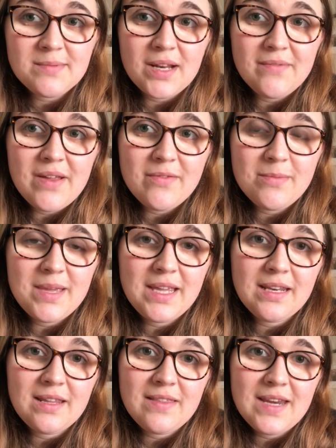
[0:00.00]
because I've never
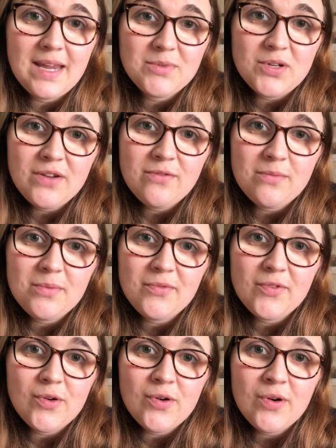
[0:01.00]
been the named driver
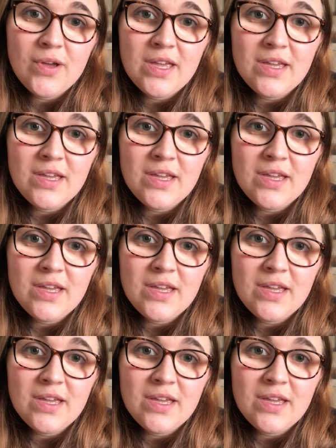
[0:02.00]
before.